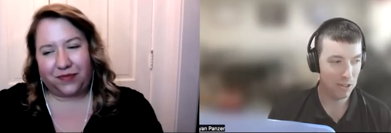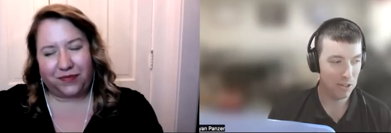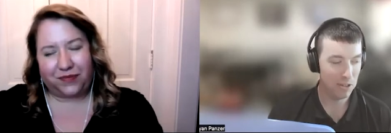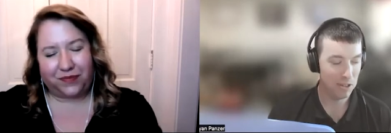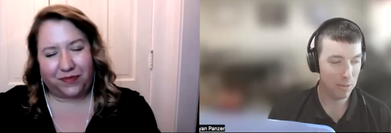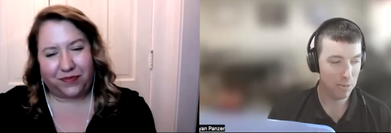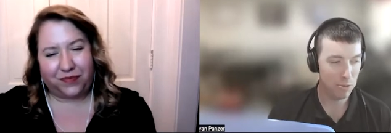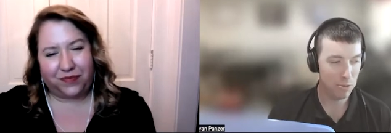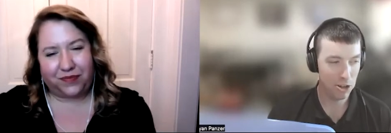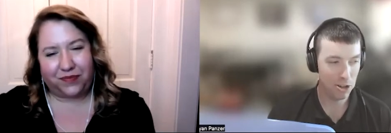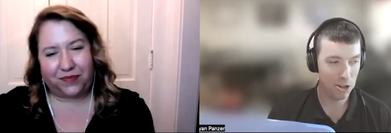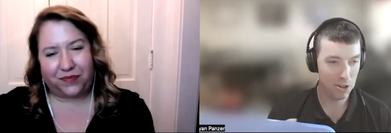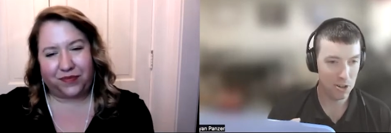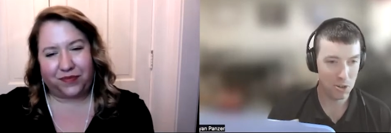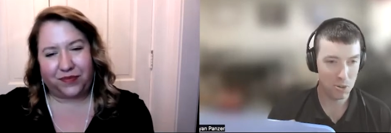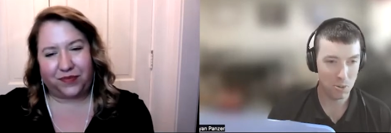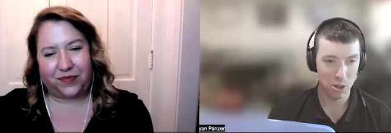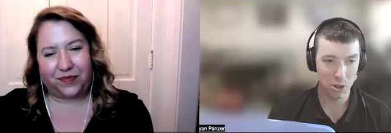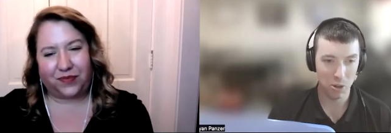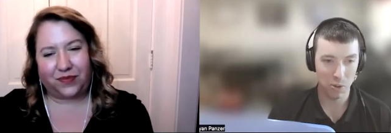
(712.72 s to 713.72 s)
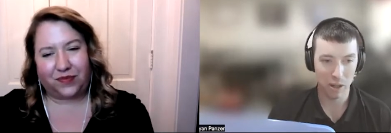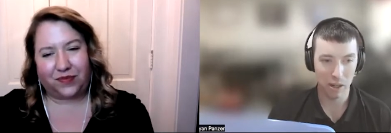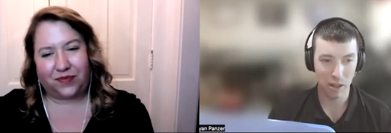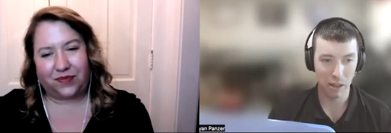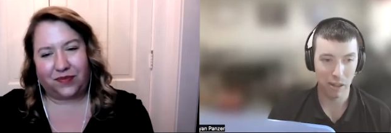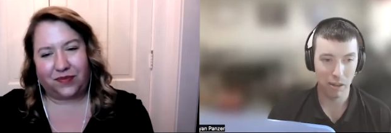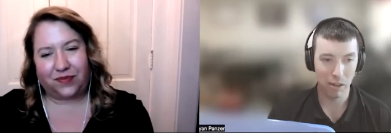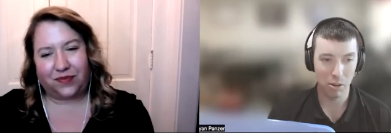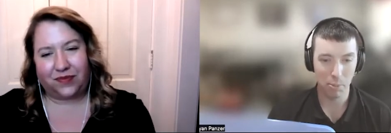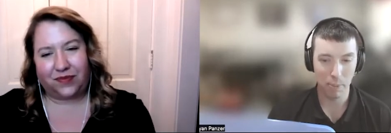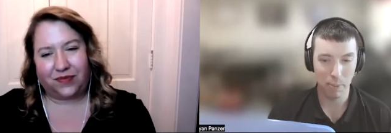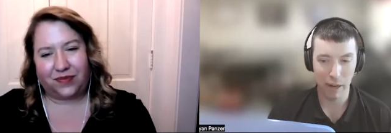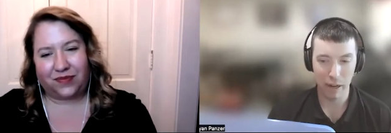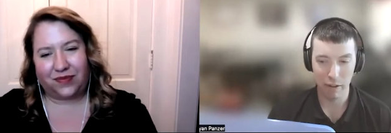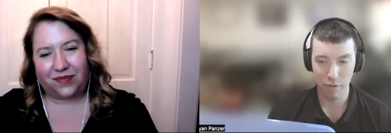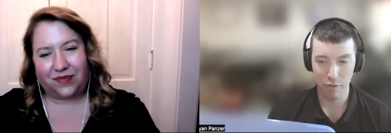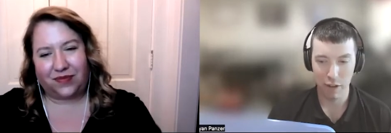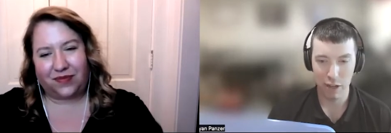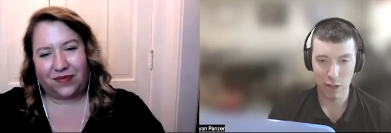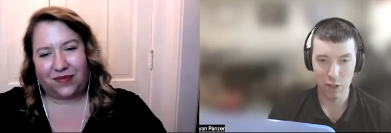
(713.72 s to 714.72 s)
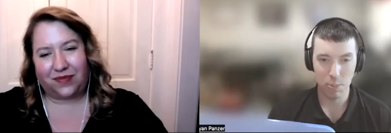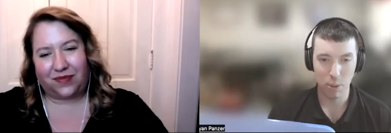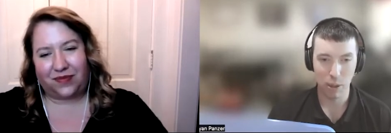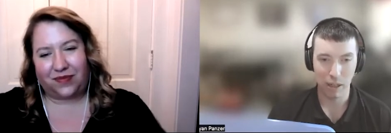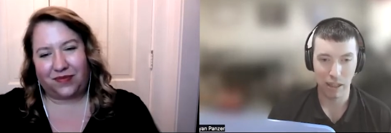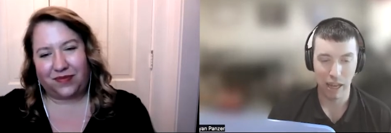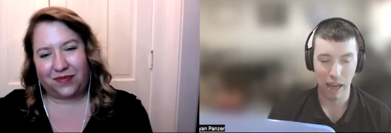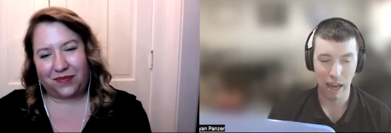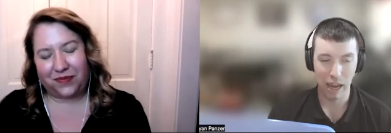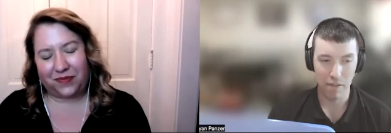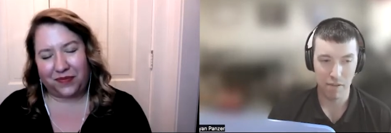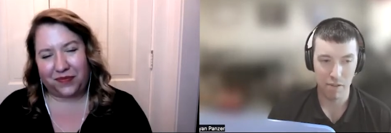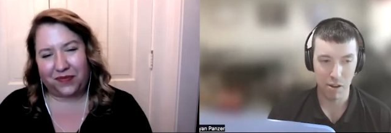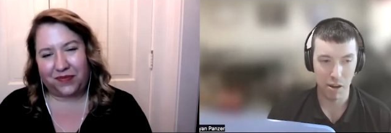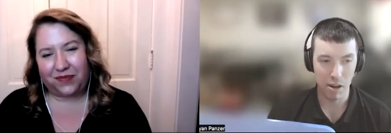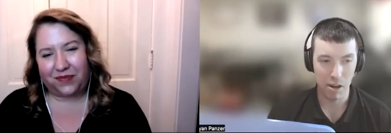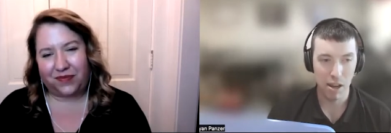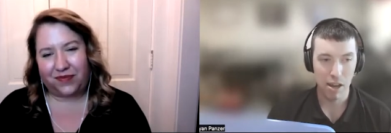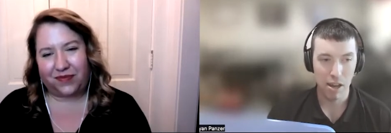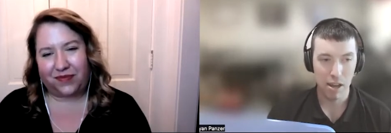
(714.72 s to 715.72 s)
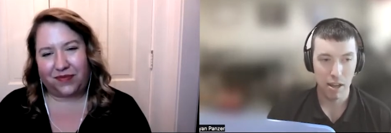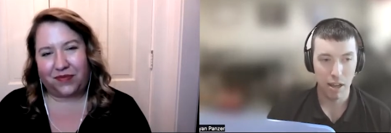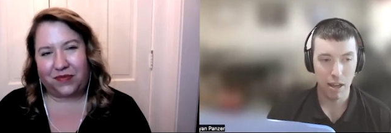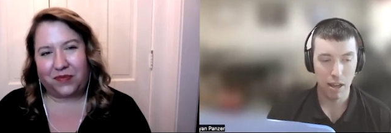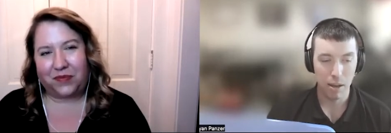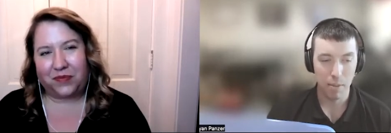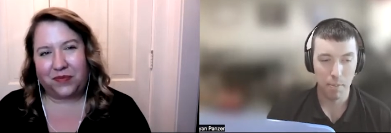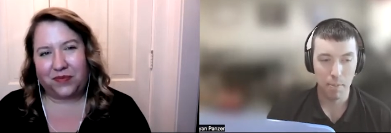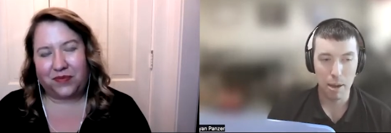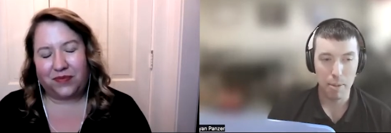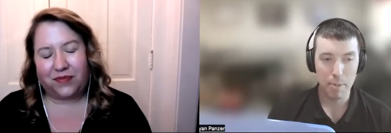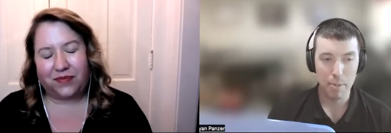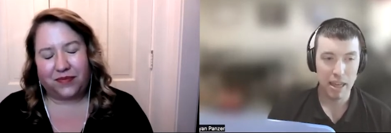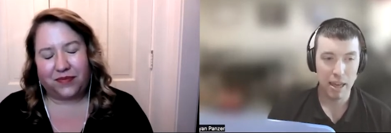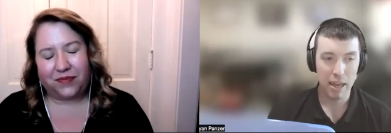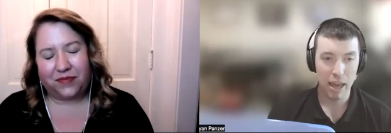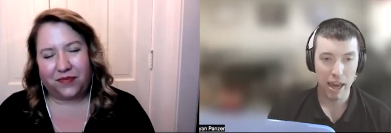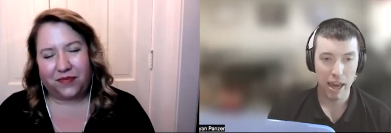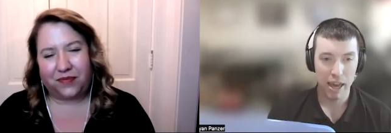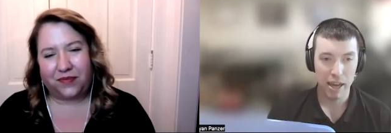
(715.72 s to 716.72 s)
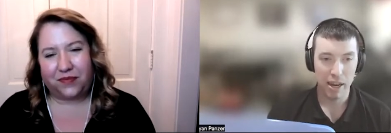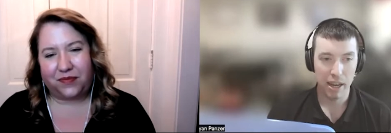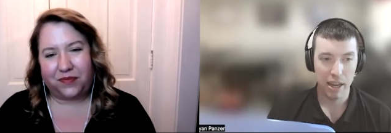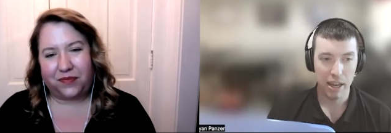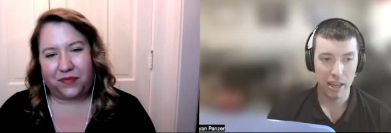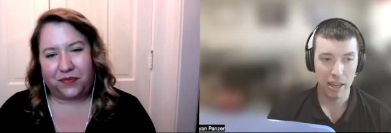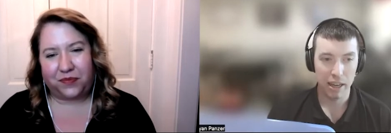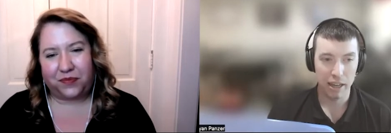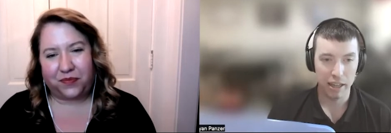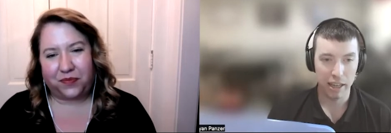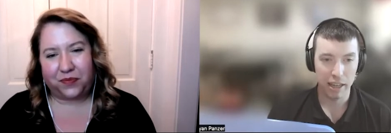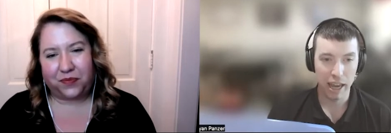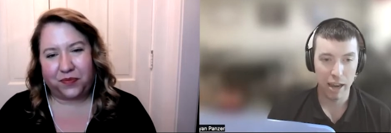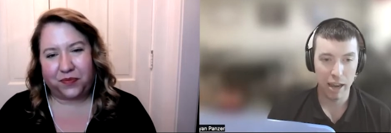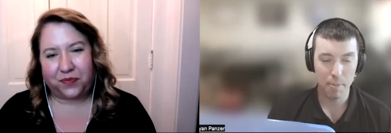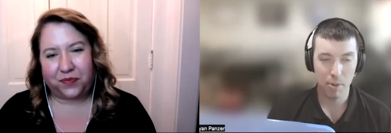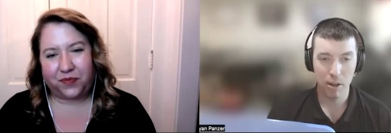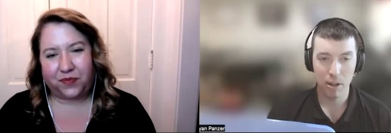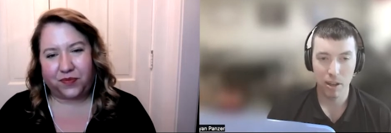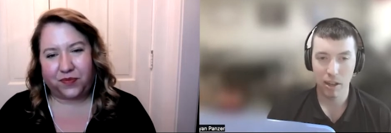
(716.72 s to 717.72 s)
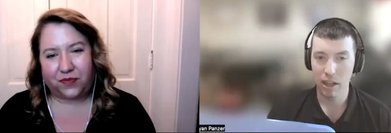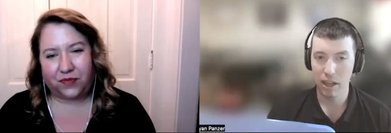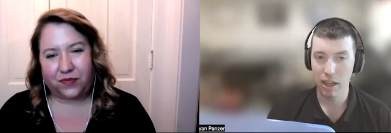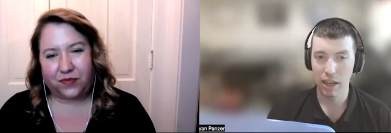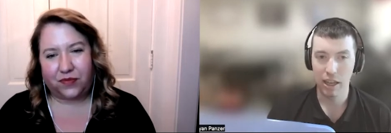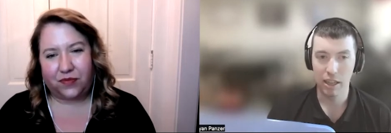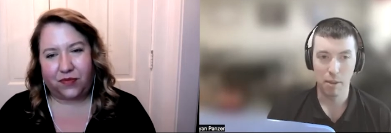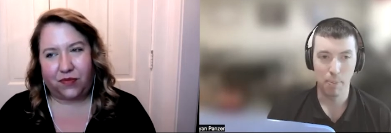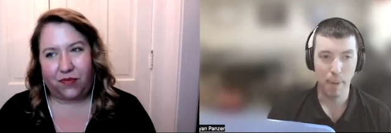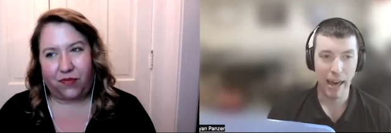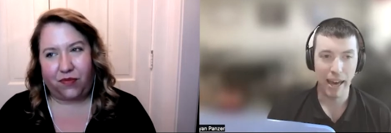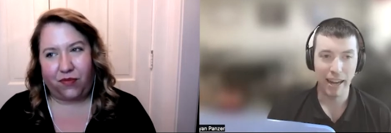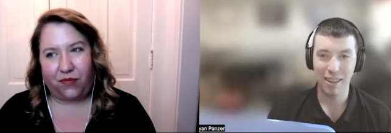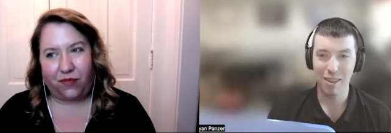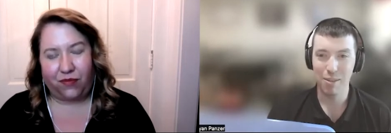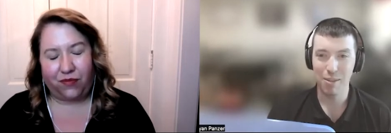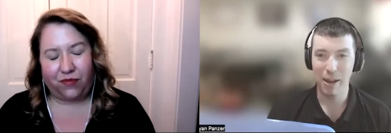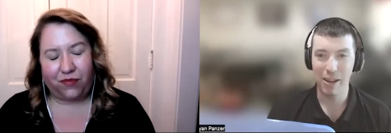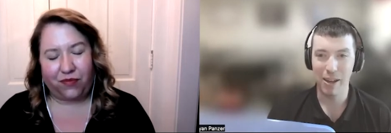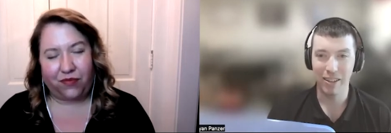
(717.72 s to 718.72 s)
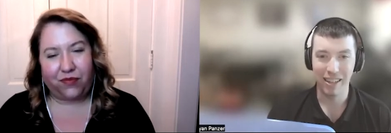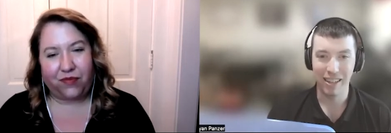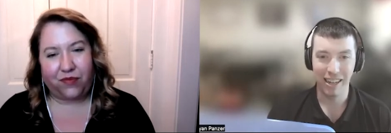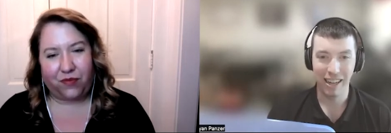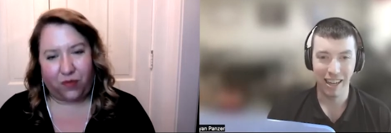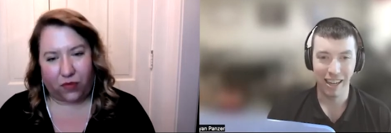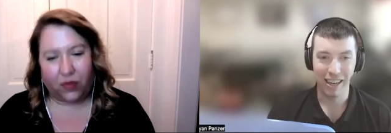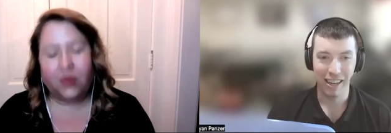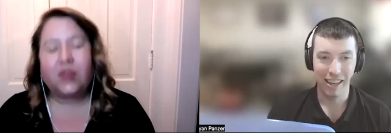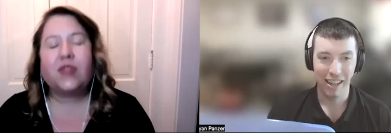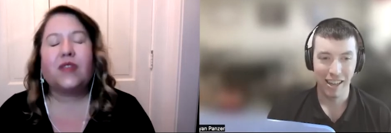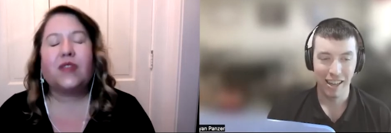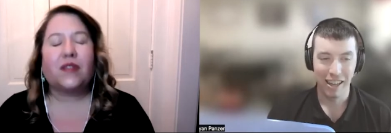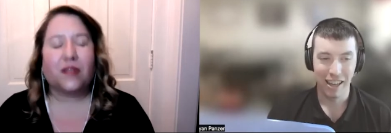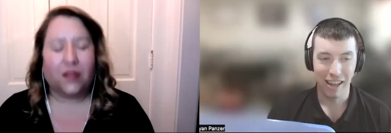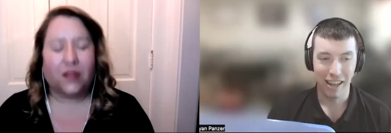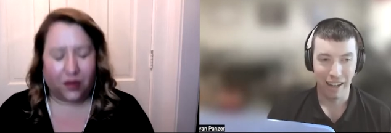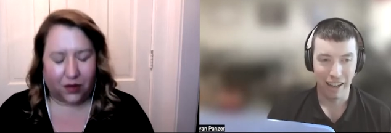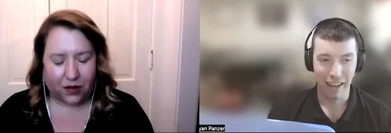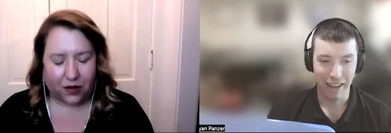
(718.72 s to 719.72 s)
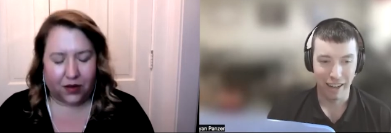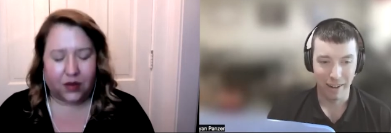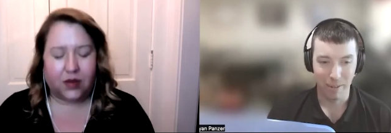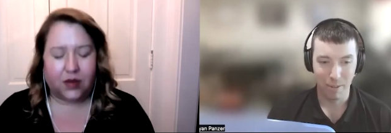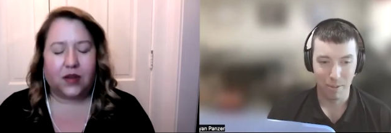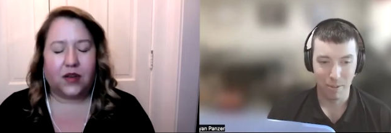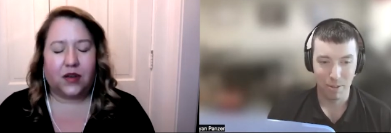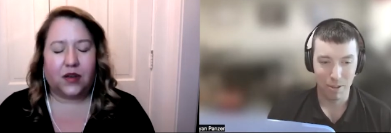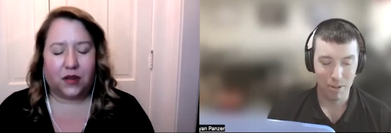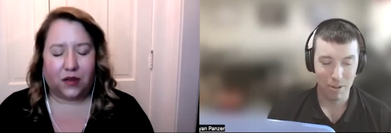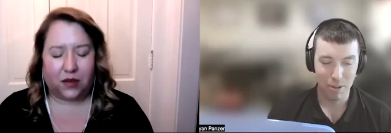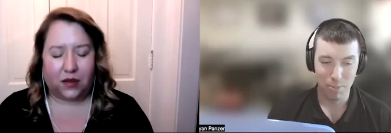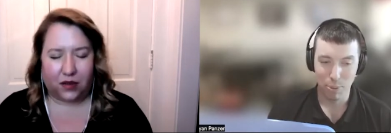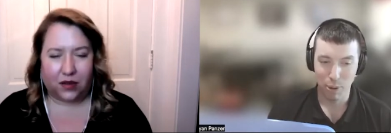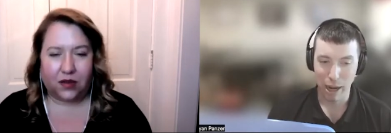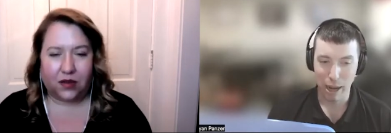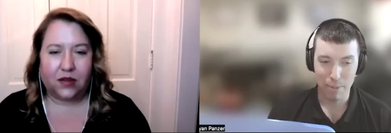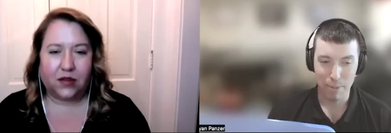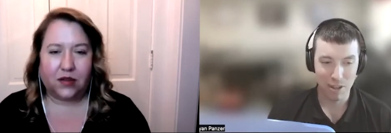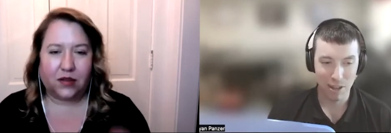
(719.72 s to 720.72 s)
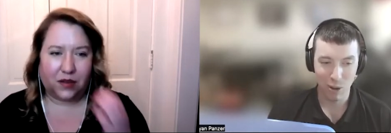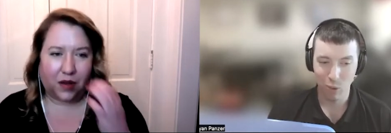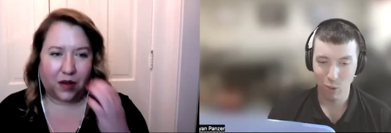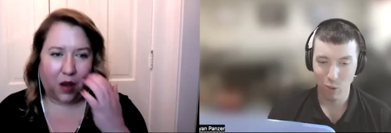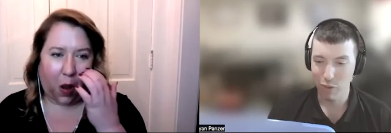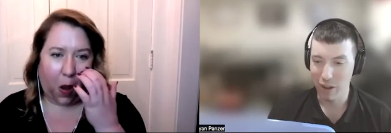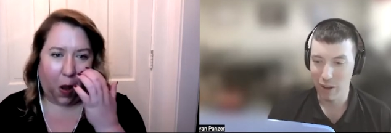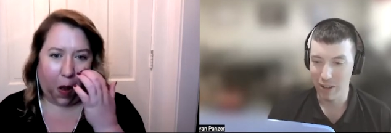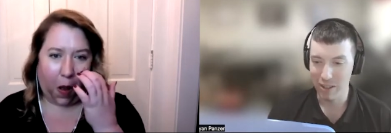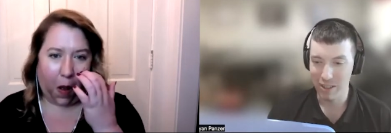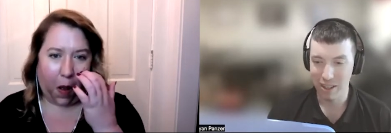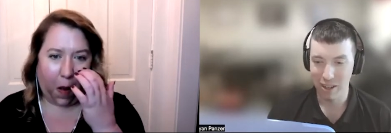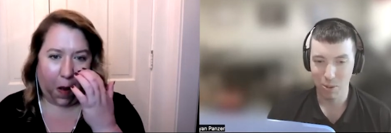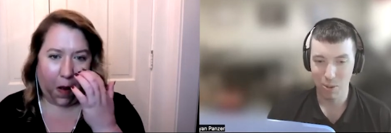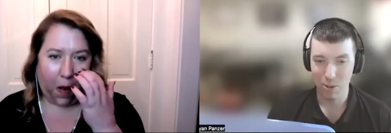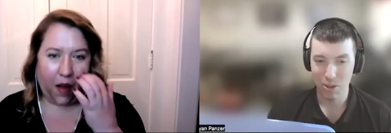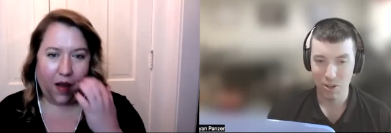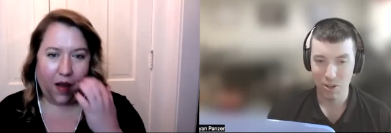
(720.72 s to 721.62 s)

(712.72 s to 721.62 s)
Speaker 1: some churches were doing a little bit on Facebook Live, and uh, maybe they had a, a camera at the back of the balcony. Uh, perhaps a youth volunteer was